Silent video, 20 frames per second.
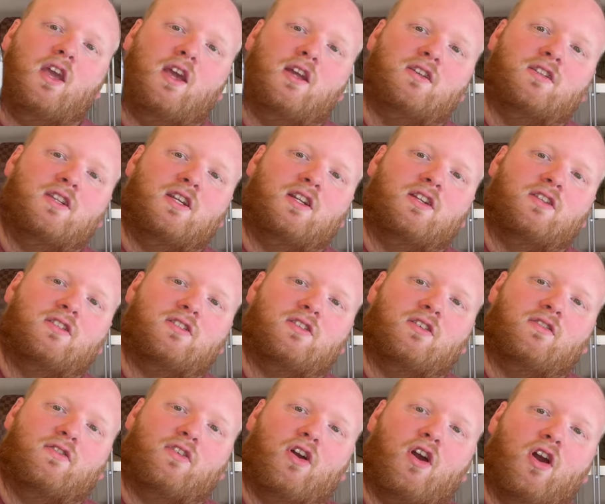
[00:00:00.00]
antique
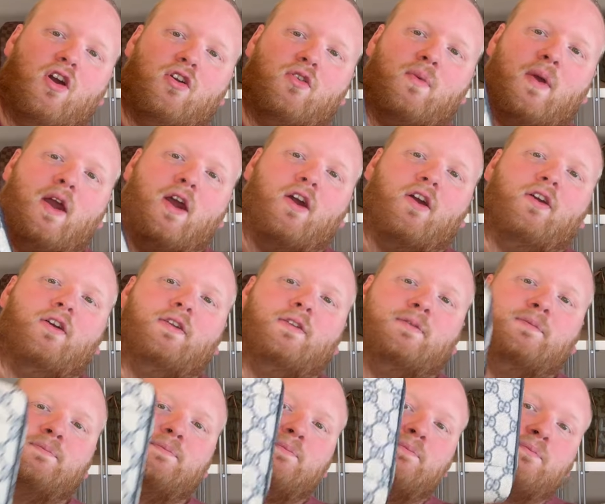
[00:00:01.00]
silver hardware.
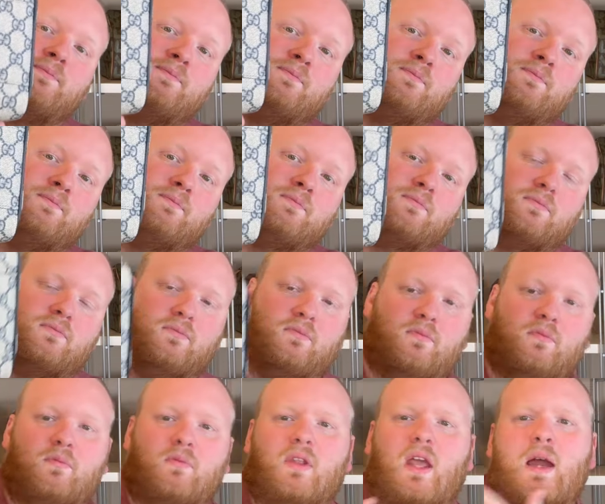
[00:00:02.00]

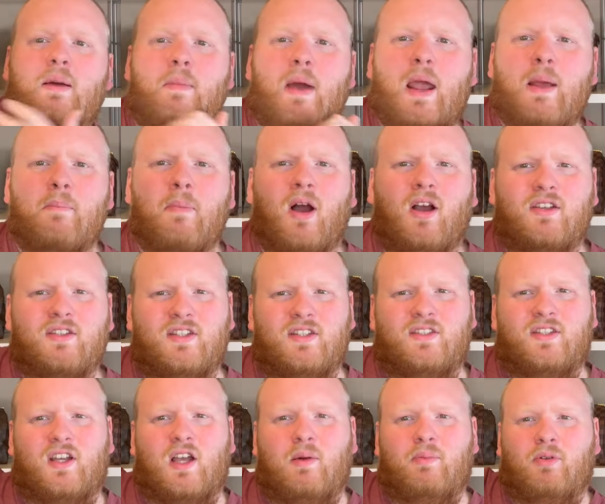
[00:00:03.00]
Um, I unboxed this
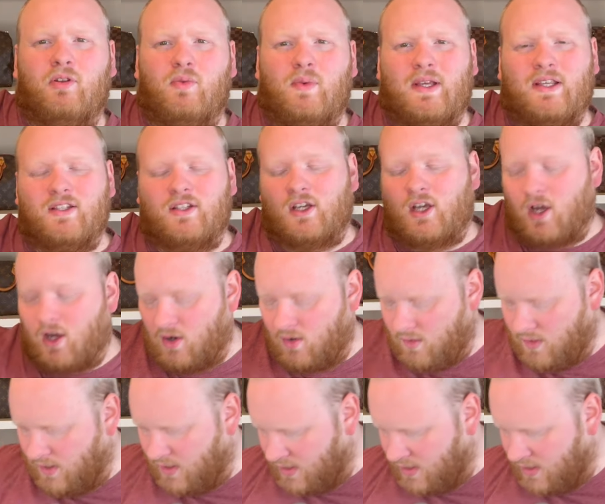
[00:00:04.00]
a couple of weeks ago.